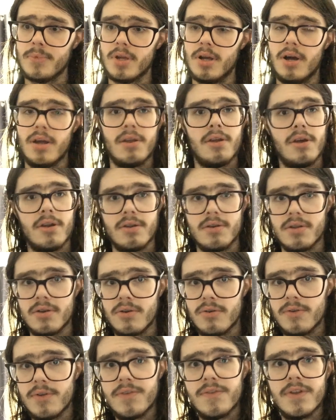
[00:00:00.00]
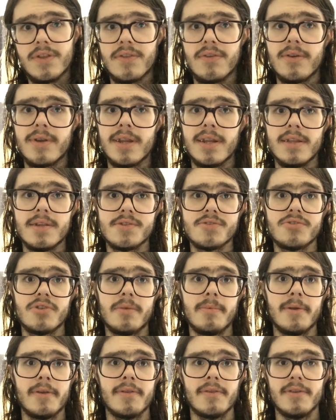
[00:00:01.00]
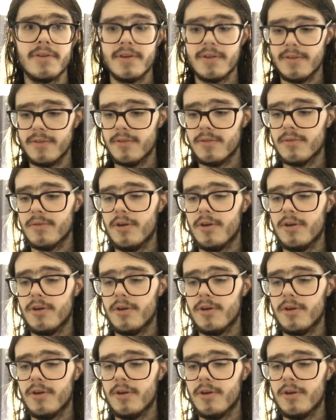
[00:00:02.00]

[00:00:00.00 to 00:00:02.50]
I don't know if it's on any streaming sites.